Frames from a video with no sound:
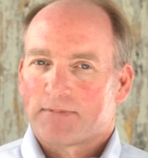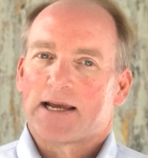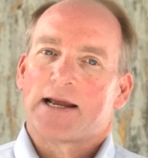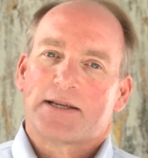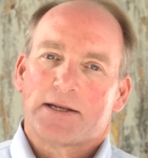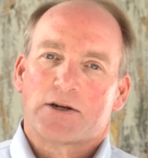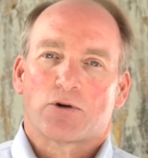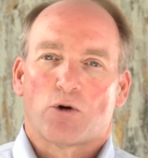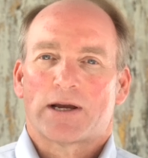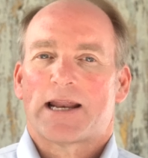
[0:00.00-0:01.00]
the
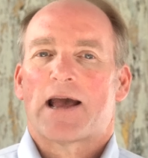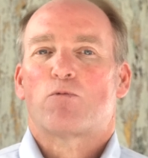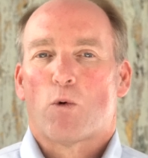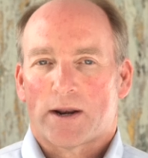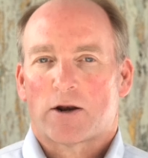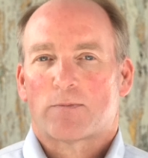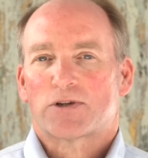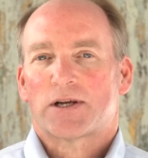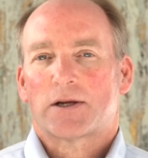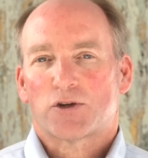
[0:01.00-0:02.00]
18-year-old can have
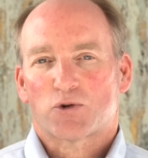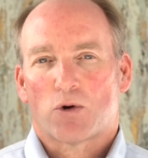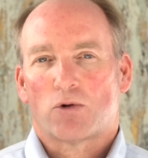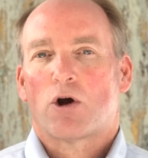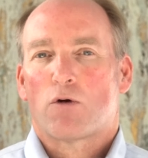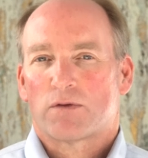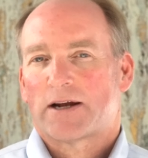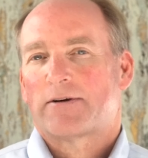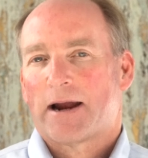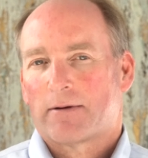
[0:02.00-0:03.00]
100% control over
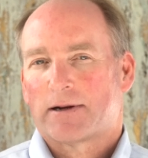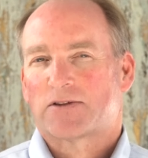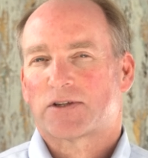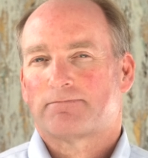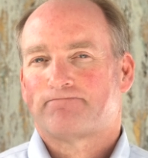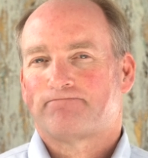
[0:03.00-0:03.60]
their inheritance.